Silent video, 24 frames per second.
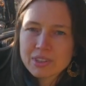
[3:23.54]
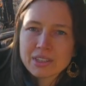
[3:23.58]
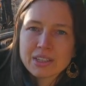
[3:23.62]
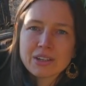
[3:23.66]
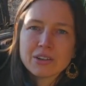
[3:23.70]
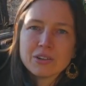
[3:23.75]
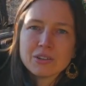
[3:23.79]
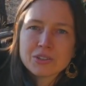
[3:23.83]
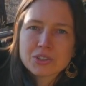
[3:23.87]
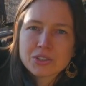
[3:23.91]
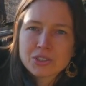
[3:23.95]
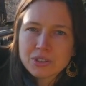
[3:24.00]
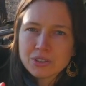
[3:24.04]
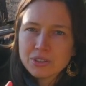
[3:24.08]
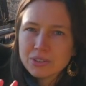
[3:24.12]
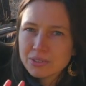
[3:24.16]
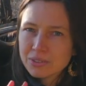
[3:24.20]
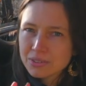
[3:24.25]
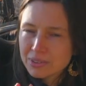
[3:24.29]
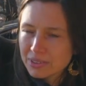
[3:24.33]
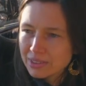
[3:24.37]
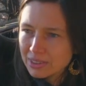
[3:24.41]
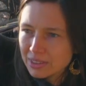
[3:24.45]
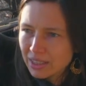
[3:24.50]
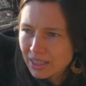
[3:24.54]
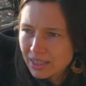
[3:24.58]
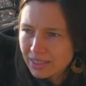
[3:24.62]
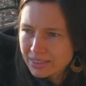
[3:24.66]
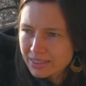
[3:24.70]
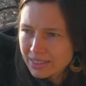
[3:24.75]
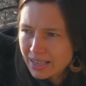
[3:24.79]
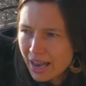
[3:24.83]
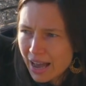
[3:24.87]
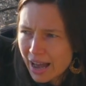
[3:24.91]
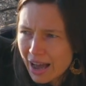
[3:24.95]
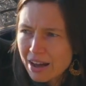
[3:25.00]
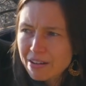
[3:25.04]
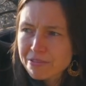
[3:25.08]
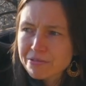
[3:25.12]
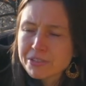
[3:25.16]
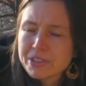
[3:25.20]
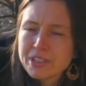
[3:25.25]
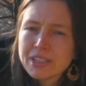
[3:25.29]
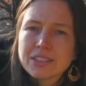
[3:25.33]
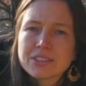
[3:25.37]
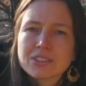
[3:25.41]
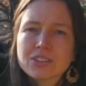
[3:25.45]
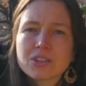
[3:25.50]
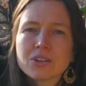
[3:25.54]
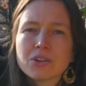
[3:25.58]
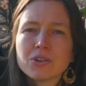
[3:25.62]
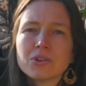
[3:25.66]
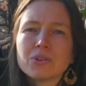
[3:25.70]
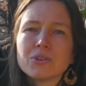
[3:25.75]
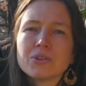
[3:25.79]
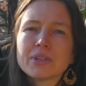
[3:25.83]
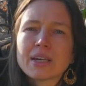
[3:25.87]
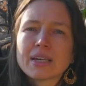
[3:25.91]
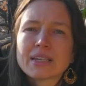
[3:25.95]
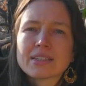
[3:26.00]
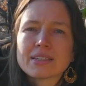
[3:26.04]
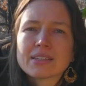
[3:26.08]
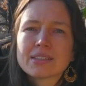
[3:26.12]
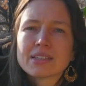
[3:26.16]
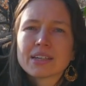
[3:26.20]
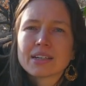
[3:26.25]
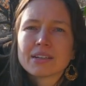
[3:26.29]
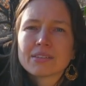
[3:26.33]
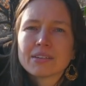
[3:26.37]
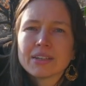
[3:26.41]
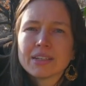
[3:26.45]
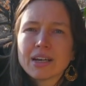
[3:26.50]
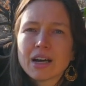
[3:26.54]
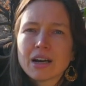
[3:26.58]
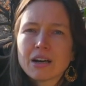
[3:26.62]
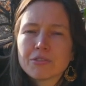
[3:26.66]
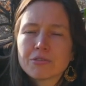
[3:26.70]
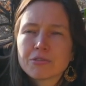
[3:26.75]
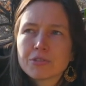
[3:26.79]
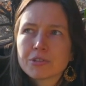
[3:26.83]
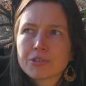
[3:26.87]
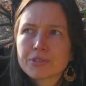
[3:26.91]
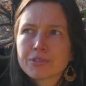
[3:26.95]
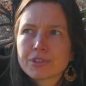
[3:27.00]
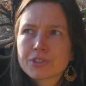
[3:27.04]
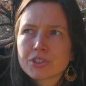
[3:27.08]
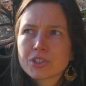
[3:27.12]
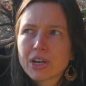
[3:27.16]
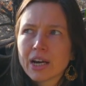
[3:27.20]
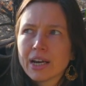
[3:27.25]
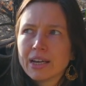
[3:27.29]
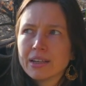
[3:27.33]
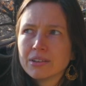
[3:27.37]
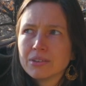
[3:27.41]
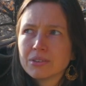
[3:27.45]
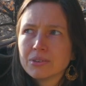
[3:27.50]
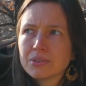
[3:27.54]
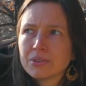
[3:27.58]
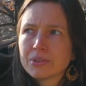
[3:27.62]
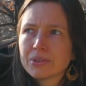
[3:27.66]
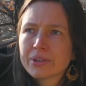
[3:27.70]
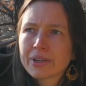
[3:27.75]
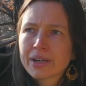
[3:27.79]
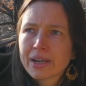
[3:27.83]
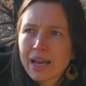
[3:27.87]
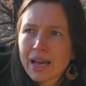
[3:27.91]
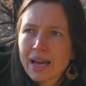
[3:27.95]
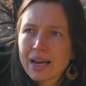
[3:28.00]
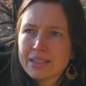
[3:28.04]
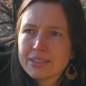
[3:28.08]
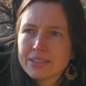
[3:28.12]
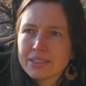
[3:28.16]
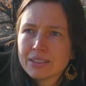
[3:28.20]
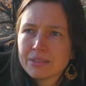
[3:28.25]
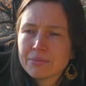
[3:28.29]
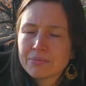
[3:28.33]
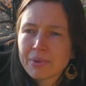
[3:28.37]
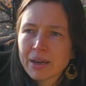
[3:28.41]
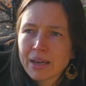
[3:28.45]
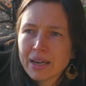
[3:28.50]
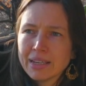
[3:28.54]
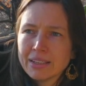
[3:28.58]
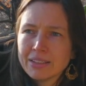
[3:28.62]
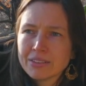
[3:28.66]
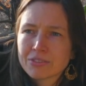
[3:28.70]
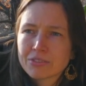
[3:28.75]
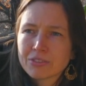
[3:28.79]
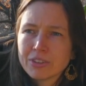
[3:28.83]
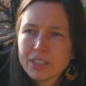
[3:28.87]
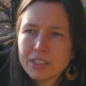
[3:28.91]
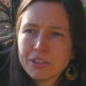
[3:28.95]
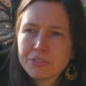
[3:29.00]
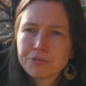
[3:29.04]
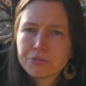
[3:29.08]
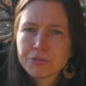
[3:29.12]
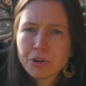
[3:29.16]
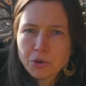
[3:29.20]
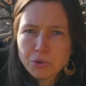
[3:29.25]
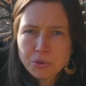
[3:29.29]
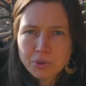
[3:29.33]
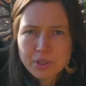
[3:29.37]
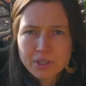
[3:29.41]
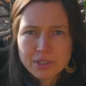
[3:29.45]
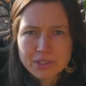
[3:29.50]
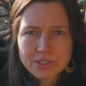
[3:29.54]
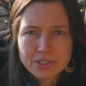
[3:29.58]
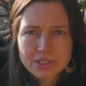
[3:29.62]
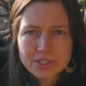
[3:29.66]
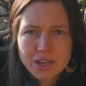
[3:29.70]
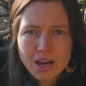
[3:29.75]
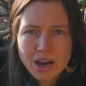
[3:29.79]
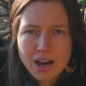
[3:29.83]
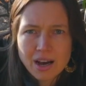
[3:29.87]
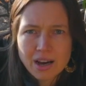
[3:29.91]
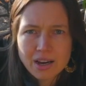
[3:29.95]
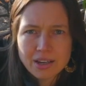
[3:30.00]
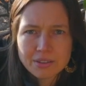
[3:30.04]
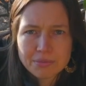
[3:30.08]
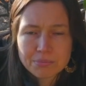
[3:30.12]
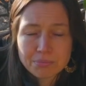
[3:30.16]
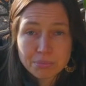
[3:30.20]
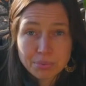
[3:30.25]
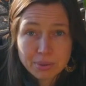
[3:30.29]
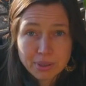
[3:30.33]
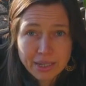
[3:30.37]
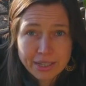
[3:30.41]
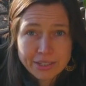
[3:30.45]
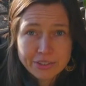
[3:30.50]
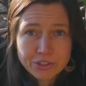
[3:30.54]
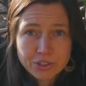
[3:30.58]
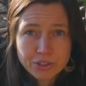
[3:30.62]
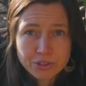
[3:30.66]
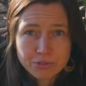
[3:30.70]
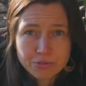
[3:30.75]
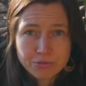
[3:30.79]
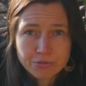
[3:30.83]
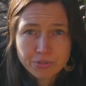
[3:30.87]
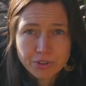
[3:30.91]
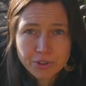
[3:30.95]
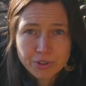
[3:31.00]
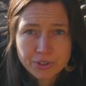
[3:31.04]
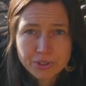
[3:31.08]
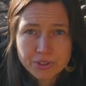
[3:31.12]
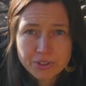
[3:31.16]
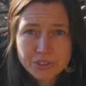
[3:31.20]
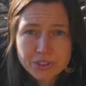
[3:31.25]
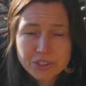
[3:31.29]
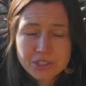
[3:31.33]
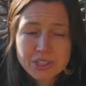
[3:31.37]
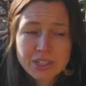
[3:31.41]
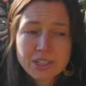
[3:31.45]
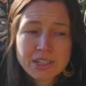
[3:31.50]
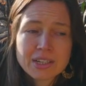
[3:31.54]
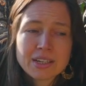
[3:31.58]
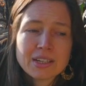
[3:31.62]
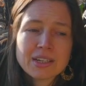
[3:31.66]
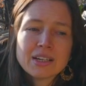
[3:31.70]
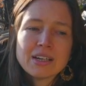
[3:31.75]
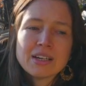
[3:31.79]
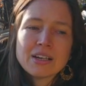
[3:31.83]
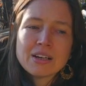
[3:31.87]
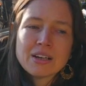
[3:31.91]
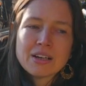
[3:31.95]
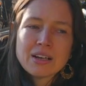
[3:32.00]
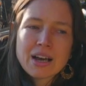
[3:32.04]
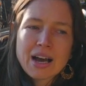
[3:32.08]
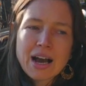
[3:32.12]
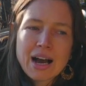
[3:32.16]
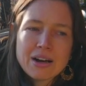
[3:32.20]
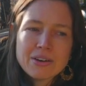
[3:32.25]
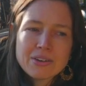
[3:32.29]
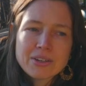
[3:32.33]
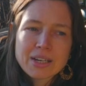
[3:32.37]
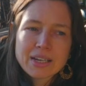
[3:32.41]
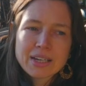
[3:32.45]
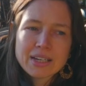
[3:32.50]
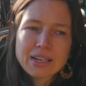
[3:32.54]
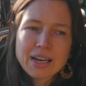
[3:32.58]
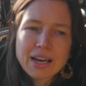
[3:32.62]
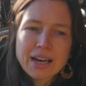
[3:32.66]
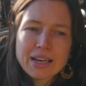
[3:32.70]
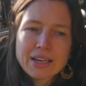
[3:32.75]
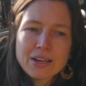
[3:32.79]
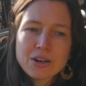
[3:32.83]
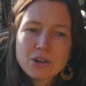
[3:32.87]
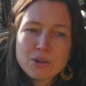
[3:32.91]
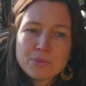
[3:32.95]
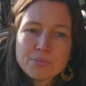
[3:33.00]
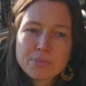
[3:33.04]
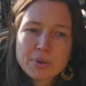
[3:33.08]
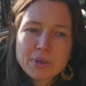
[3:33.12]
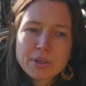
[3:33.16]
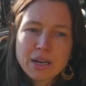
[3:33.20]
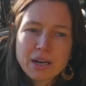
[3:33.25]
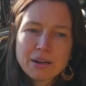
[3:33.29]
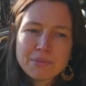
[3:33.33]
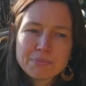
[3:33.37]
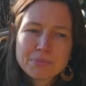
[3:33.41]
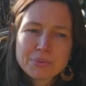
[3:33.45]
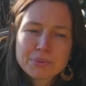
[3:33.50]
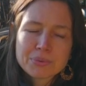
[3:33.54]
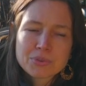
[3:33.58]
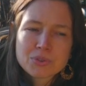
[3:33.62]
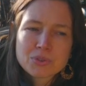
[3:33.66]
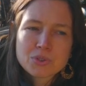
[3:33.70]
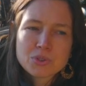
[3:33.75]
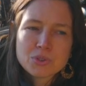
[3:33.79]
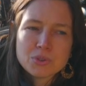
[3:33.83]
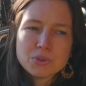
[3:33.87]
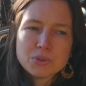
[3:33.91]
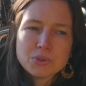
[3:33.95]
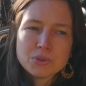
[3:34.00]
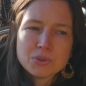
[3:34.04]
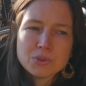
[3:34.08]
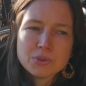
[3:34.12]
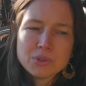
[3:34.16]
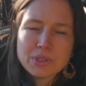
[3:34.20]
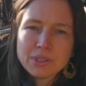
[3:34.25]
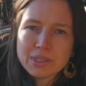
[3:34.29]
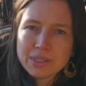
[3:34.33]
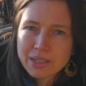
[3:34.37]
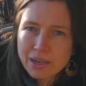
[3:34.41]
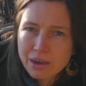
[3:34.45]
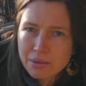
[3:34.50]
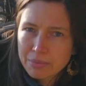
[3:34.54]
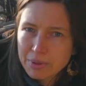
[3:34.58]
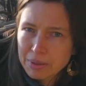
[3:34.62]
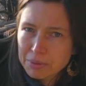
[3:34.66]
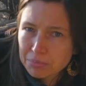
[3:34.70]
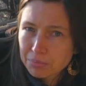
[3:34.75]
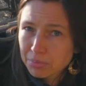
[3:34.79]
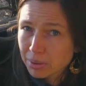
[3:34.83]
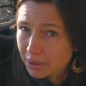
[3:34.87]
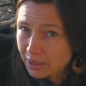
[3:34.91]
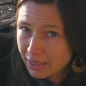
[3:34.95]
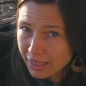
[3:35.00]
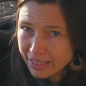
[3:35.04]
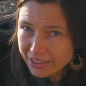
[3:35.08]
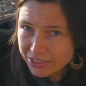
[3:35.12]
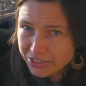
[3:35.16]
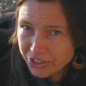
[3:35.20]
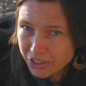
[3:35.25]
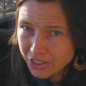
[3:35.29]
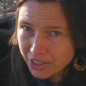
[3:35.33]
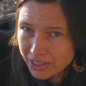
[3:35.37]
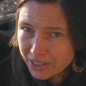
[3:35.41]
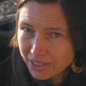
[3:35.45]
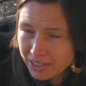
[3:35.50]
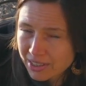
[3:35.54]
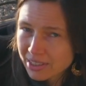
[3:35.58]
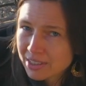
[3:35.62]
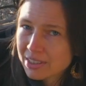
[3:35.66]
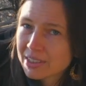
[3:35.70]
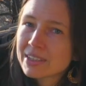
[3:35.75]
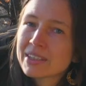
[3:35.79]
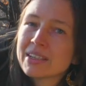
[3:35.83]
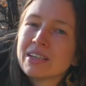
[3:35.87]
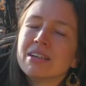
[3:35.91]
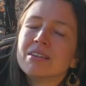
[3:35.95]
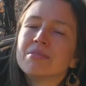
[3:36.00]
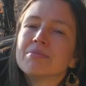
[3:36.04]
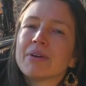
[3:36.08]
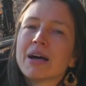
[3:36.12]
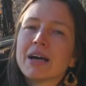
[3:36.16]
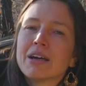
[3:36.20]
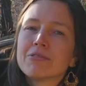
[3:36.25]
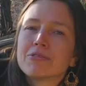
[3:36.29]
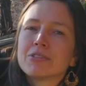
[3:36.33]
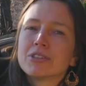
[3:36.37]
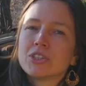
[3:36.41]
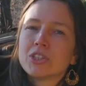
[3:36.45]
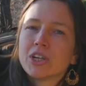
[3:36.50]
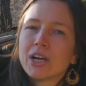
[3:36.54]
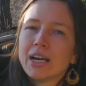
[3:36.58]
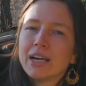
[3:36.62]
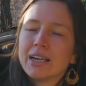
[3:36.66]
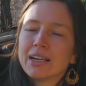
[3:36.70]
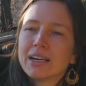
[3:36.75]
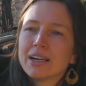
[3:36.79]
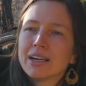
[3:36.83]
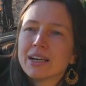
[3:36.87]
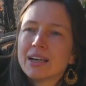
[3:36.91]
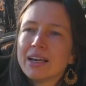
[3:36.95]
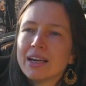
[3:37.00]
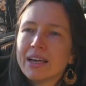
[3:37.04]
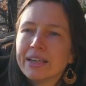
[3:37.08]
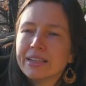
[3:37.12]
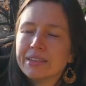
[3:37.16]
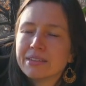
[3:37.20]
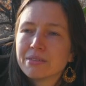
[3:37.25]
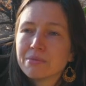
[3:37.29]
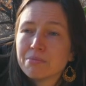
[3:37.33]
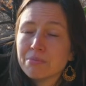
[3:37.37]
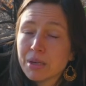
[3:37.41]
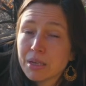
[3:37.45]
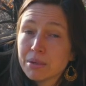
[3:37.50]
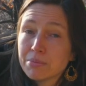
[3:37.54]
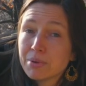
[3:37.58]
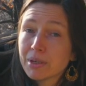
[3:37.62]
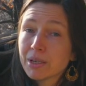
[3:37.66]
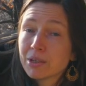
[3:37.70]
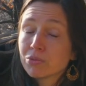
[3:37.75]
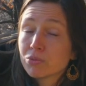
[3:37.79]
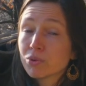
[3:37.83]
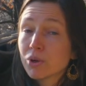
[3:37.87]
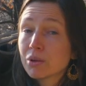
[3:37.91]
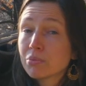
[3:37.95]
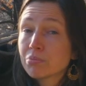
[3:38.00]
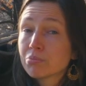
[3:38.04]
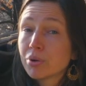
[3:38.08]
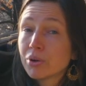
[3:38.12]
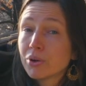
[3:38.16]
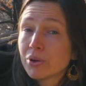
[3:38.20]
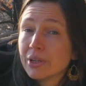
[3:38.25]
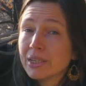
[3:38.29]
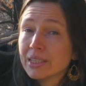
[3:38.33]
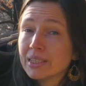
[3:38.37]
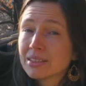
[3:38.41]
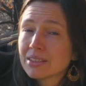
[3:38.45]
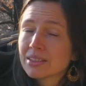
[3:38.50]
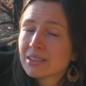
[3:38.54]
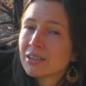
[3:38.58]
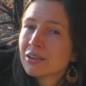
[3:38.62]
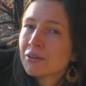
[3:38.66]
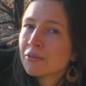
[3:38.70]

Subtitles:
also not have this goal necessarily of vaginal orgasm and really focus on pleasure first. How can I open up to yummy pleasure in my vagina, and maybe at one point